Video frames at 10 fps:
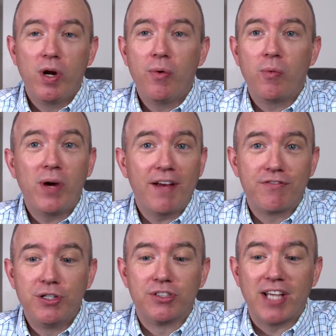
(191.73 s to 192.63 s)
We,
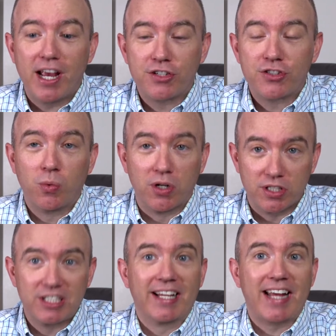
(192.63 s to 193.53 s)
we have to use extra
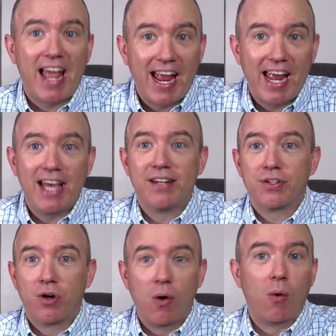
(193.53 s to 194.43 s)
words like
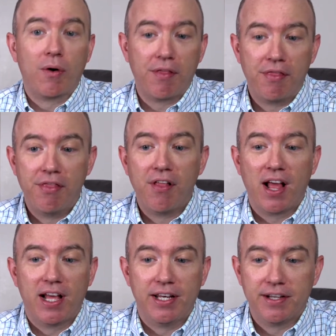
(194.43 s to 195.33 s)
and or
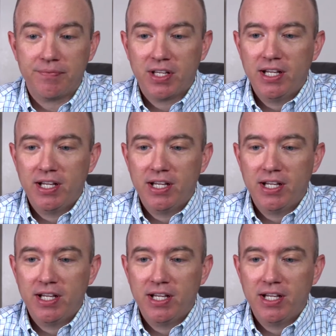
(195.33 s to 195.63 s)
then.